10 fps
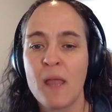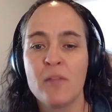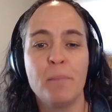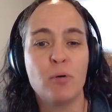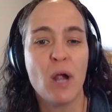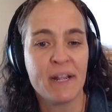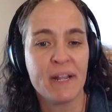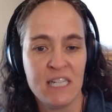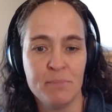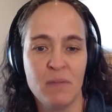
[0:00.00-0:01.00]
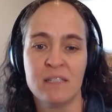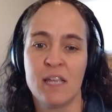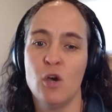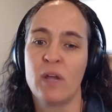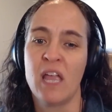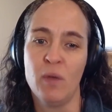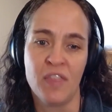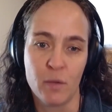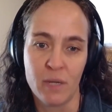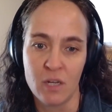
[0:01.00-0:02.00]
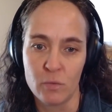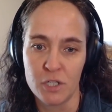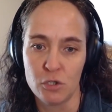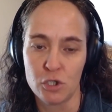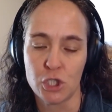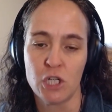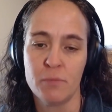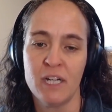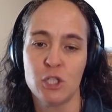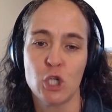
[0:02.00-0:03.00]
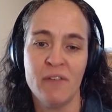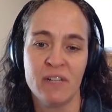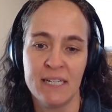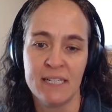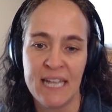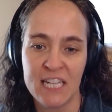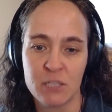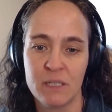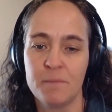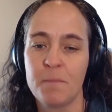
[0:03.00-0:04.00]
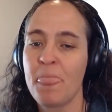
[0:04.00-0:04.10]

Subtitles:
The product team might say, okay, we think we can reduce churn by driving engagement.